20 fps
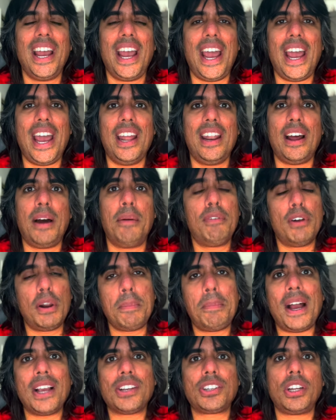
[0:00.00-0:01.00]
And I'm very
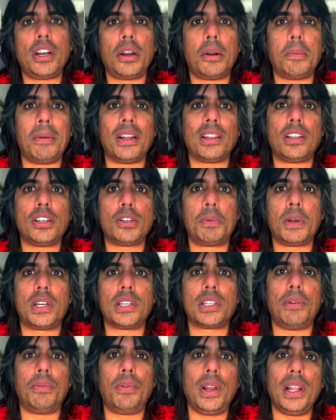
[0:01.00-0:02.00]
passionate about this
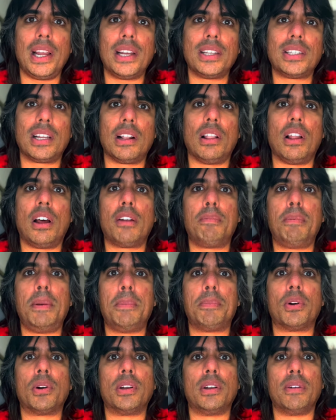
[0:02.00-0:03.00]
because I realize that a lot of
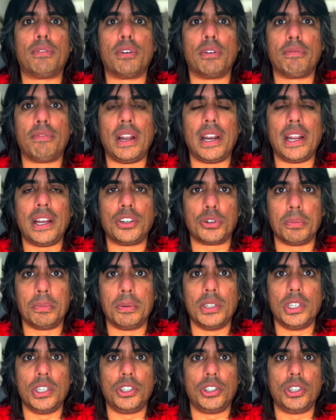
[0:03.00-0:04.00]
people are in different financial
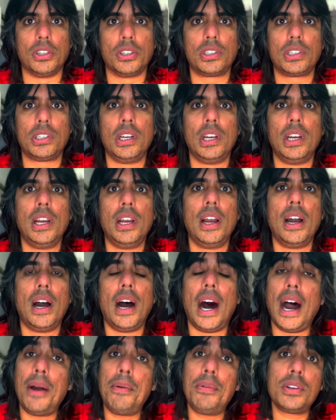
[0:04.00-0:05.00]
positions.
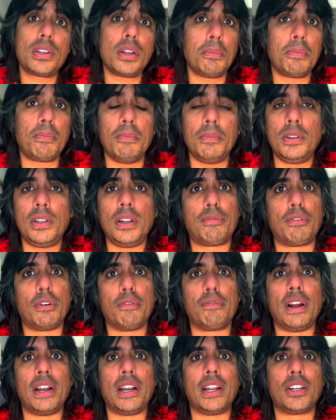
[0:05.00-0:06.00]
I was in a different
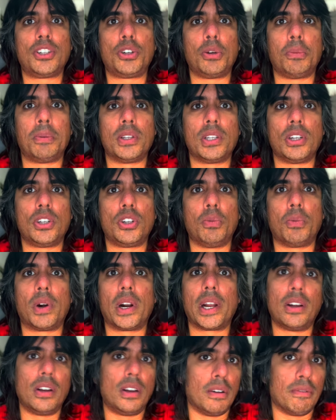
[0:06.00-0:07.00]
financial position where
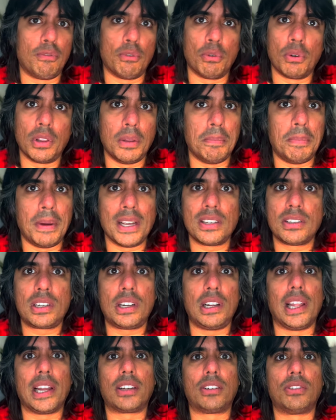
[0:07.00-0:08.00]
I couldn't afford the best
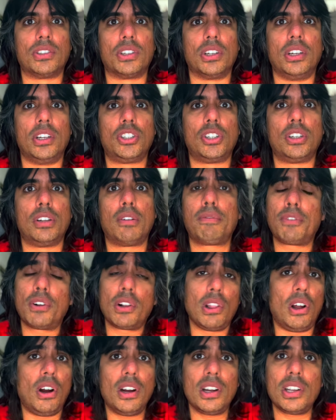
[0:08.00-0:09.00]
collector's editions for
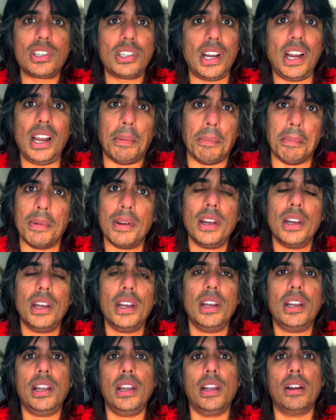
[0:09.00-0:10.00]
the longest time.
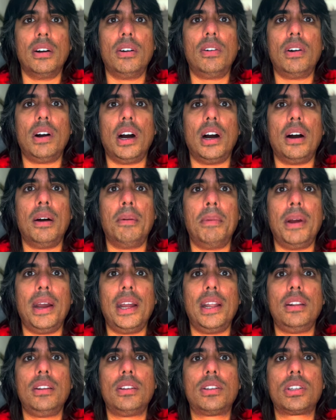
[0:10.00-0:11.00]

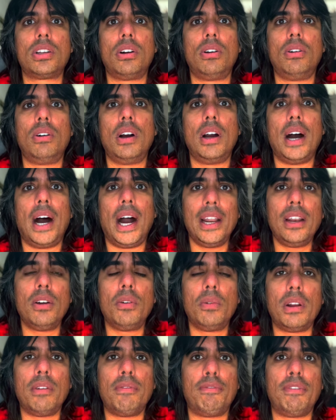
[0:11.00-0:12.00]
And so I know
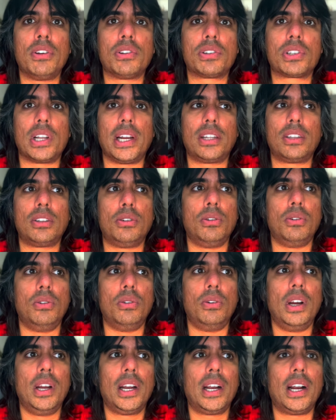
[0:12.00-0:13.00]
what it feels like
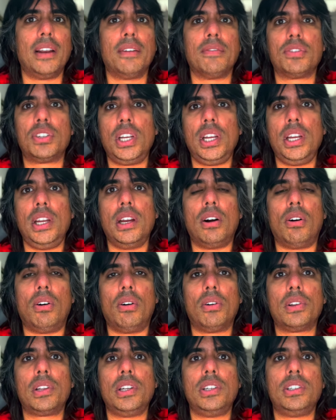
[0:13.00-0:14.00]
to kind of see
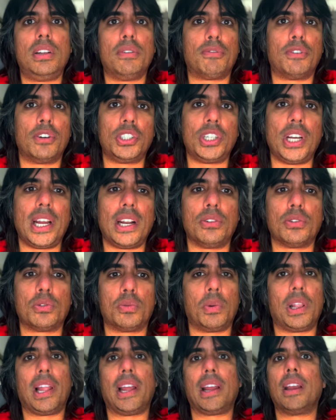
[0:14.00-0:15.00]
all these different channels
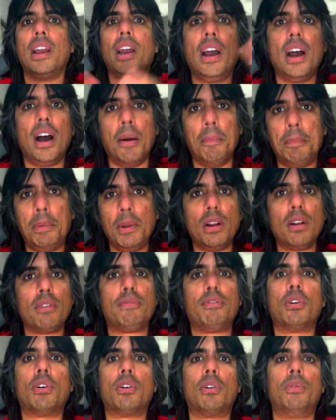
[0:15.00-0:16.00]
with like a
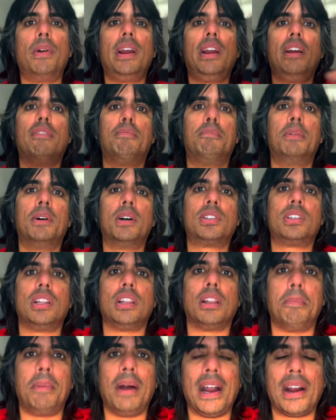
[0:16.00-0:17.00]
beautiful array of books in
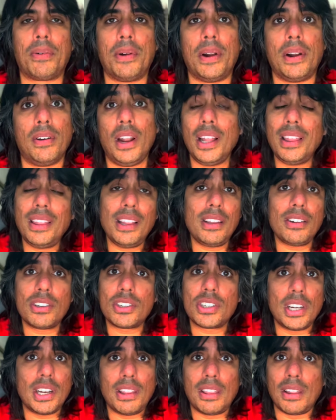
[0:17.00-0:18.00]
the background. Not that
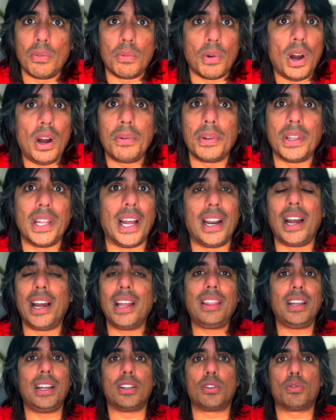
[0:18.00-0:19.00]
there's anything wrong with that. I
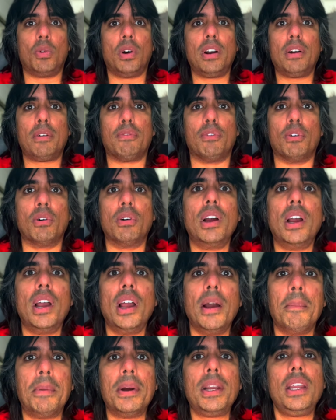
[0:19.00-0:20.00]
think it's wonderful.
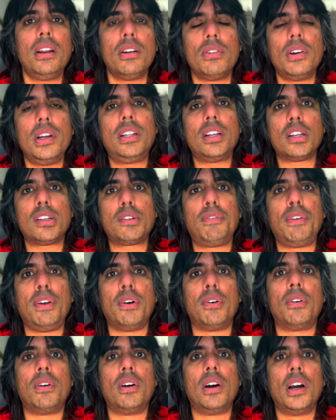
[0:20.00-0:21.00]
But, it does
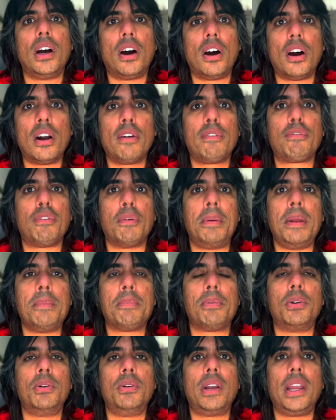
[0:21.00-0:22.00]
feel hard for
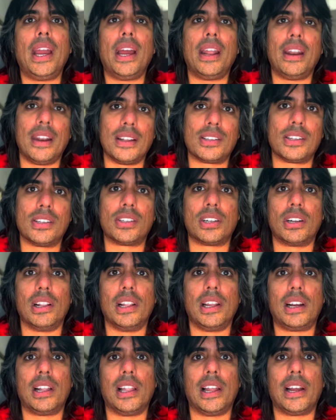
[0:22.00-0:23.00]
people who can't
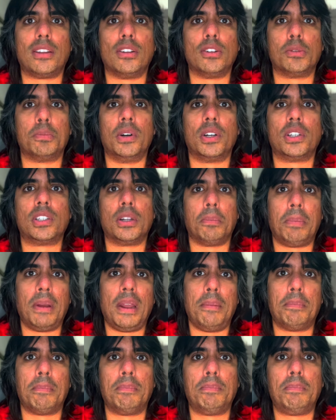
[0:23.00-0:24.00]
necessarily collect those books and
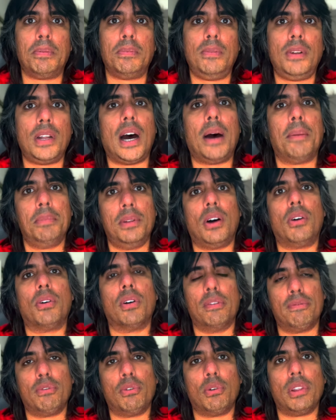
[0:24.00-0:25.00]
pay top
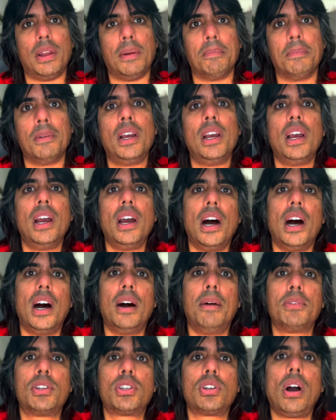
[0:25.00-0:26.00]
dollar for them.
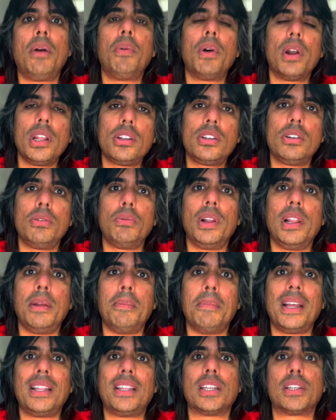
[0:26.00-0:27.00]
So I wanted to really
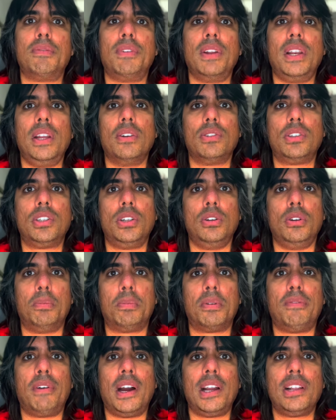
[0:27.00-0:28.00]
make this video to
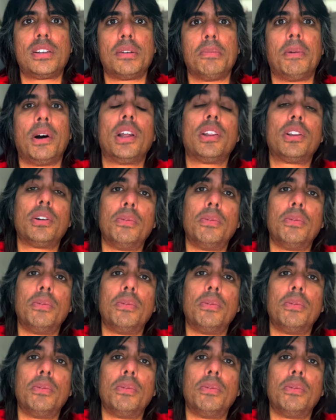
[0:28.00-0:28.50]
provide some other